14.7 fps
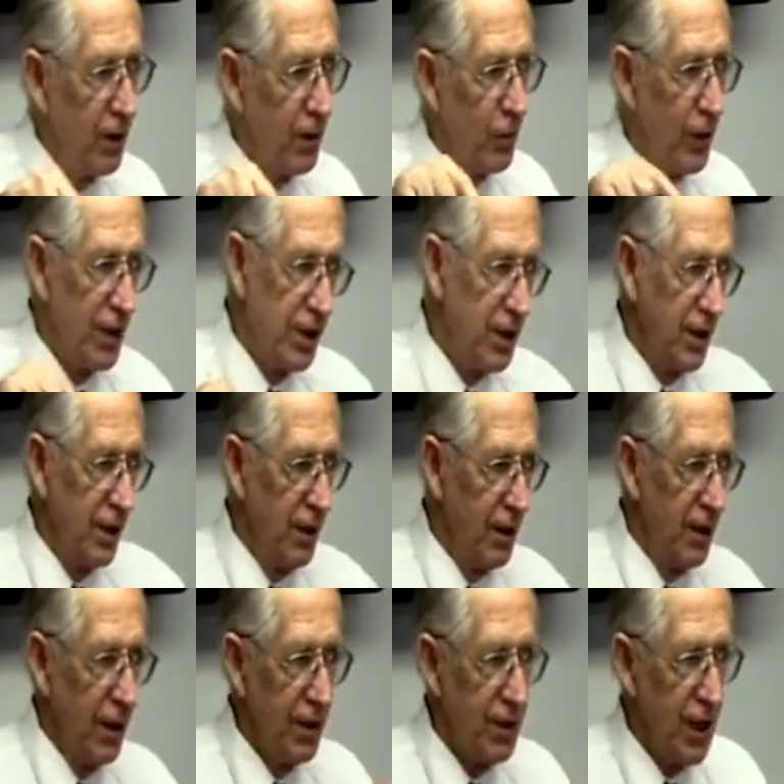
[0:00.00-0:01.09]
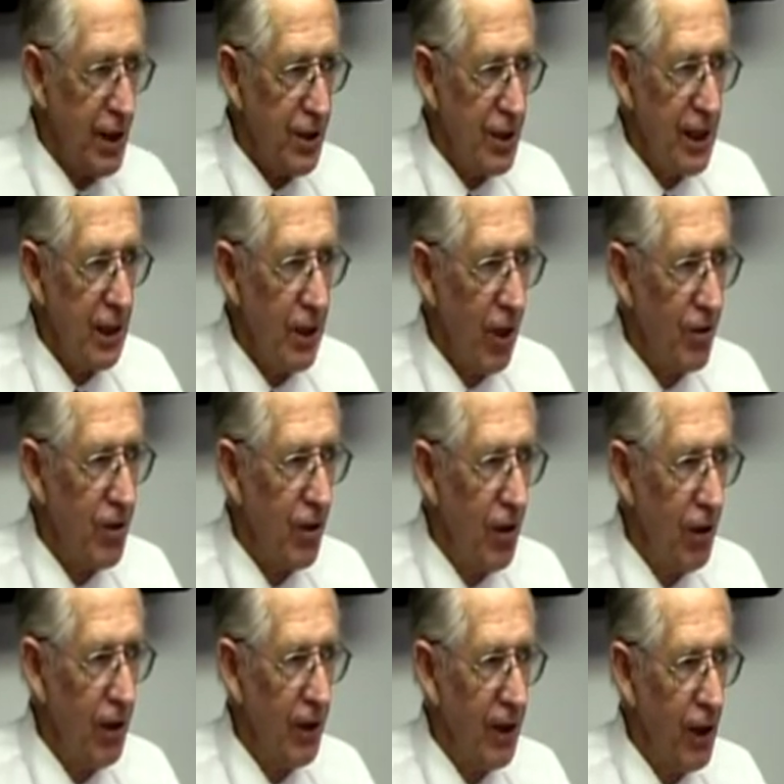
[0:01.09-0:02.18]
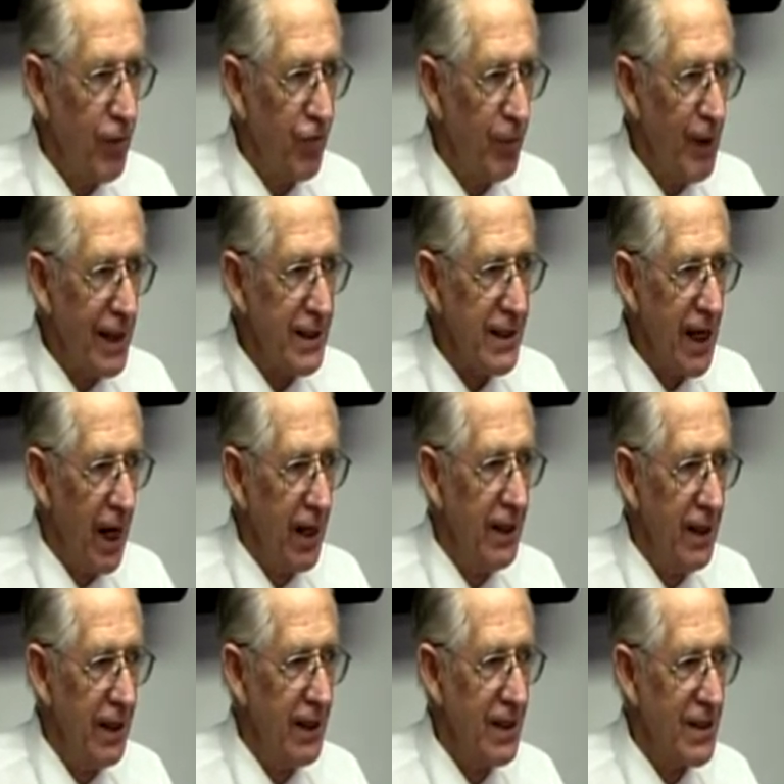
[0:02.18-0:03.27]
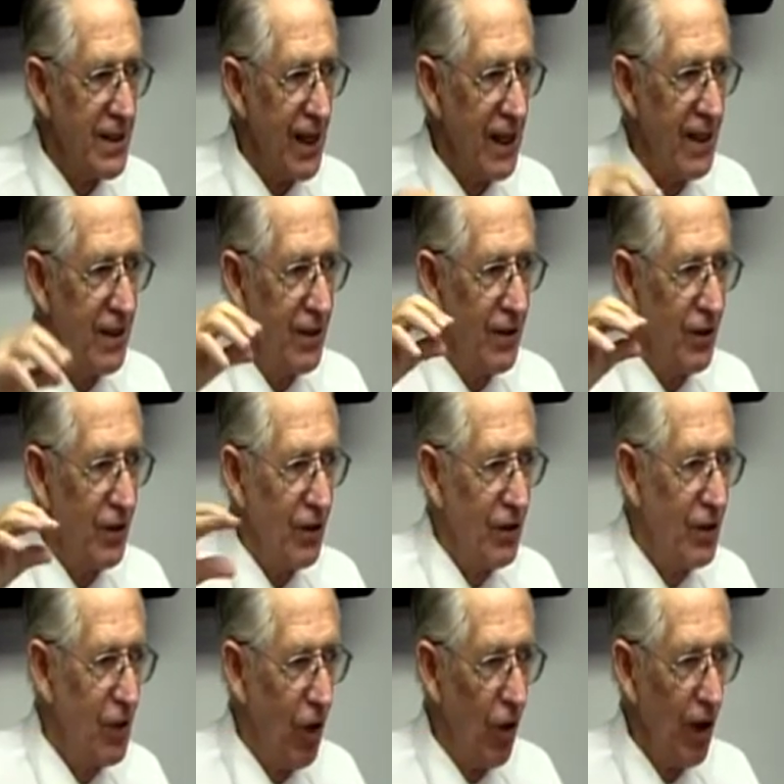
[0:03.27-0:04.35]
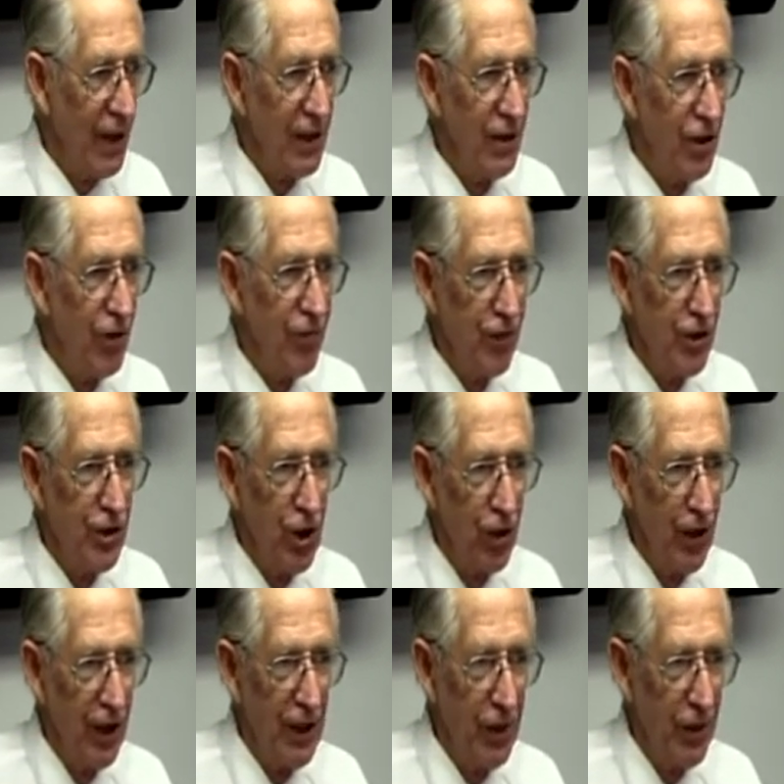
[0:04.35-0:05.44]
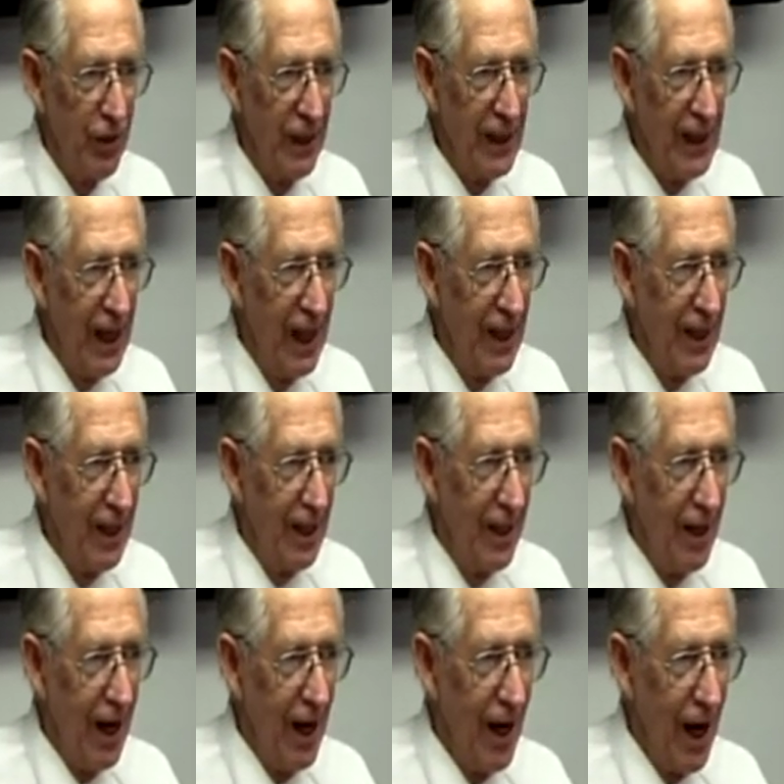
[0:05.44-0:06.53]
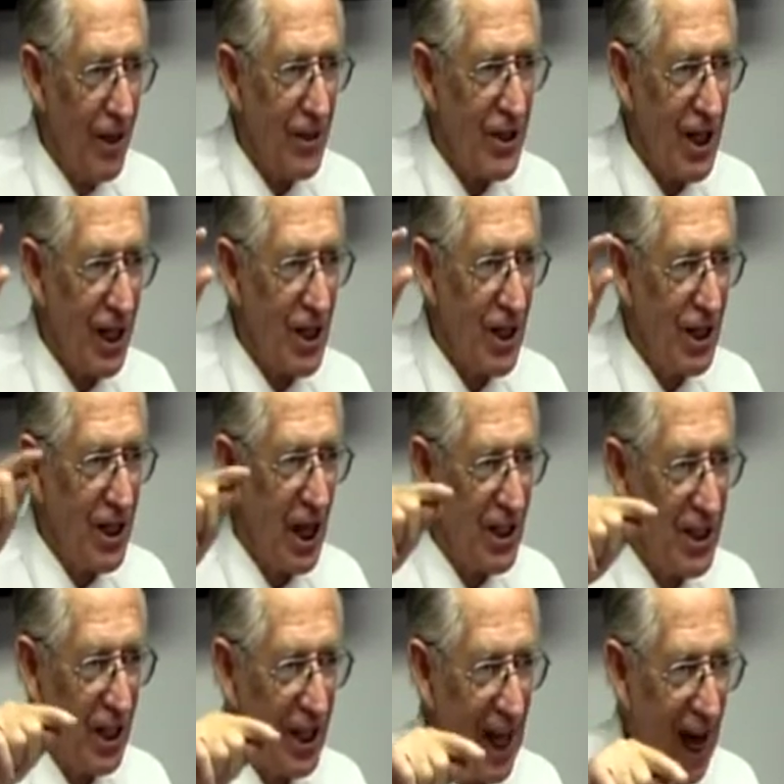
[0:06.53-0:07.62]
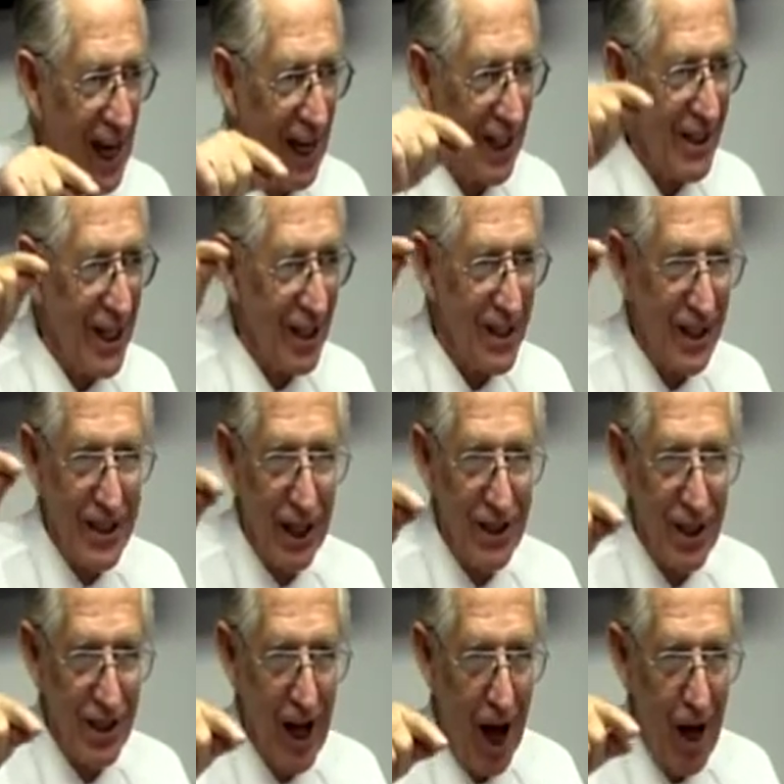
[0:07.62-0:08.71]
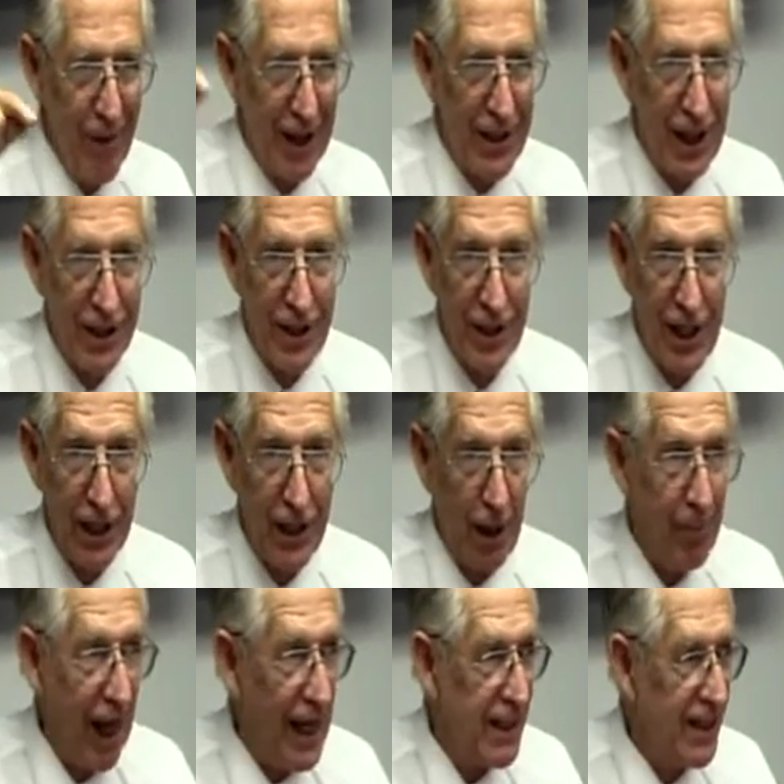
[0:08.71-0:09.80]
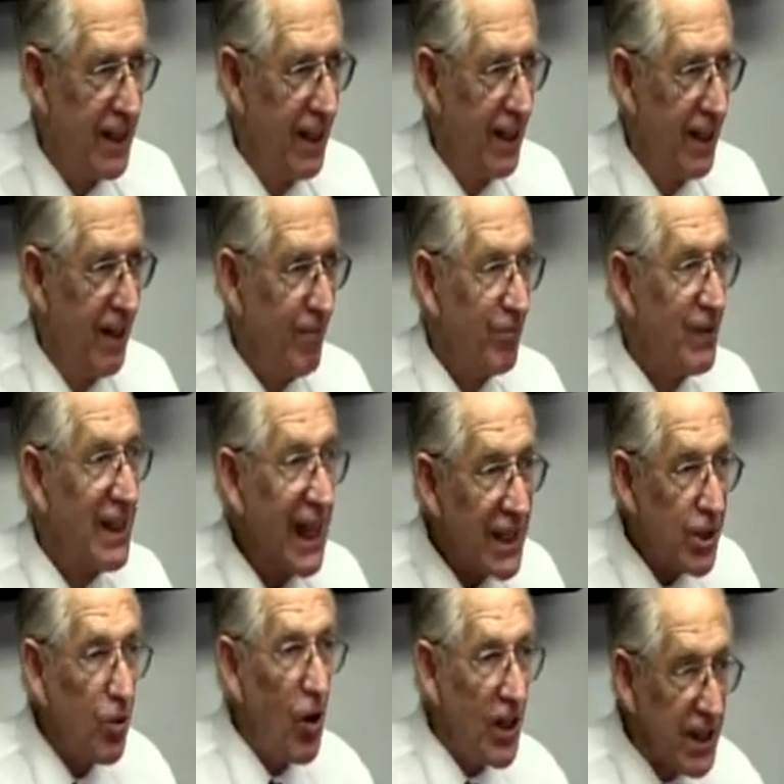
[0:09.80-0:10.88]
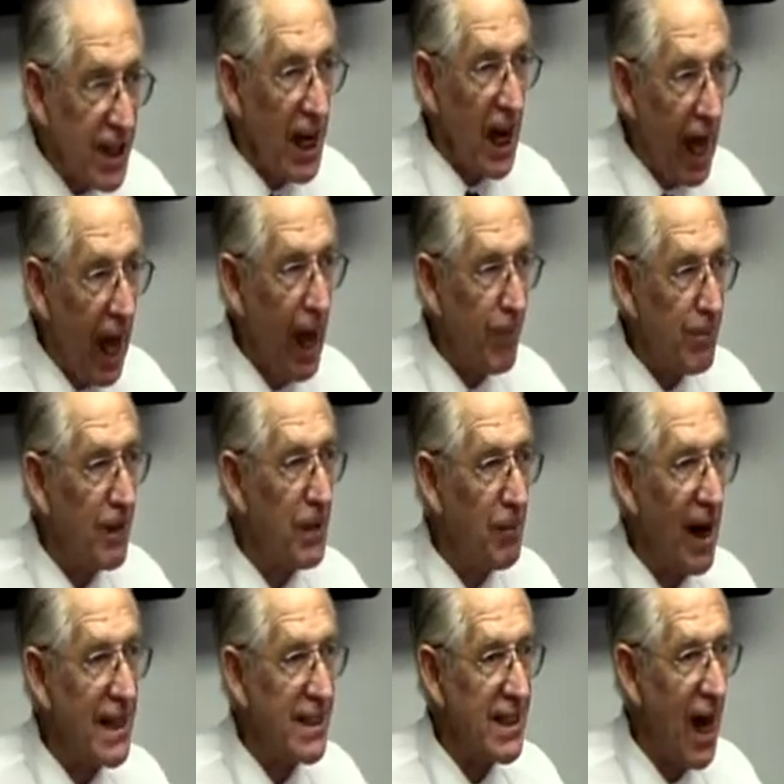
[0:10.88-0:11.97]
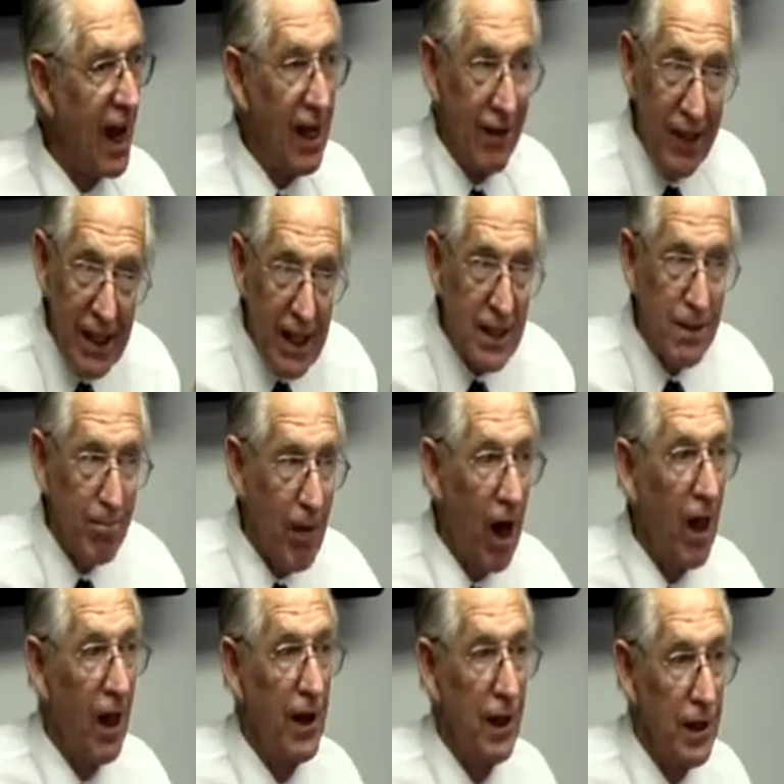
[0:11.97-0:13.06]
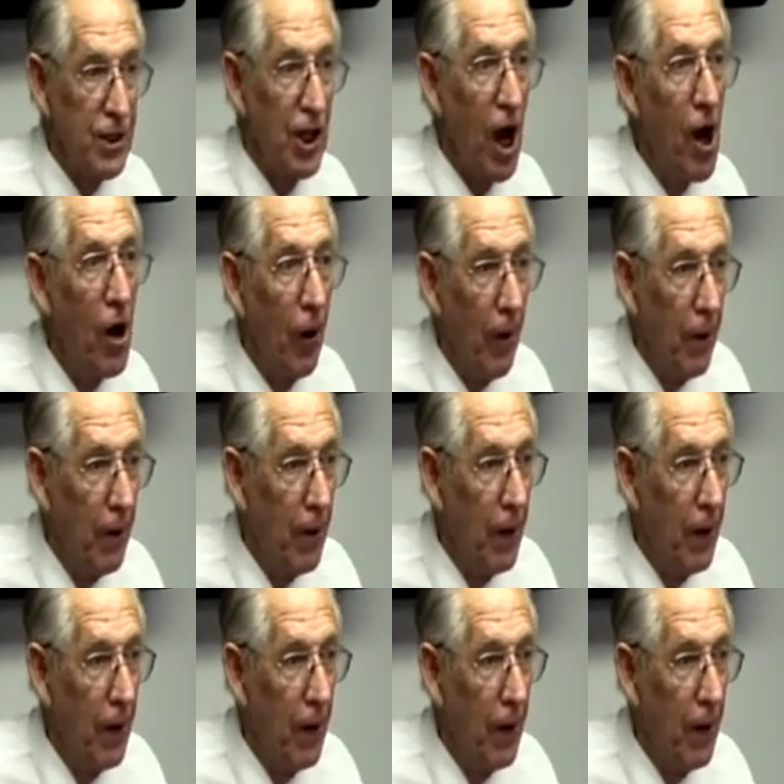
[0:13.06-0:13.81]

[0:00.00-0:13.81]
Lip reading: which a judge did not too long ago for my son, and it said calling you for jury duty, right, on such and such a day, at such a time, at such and such a place. Guess what's going to happen to my son if he doesn't bother to show?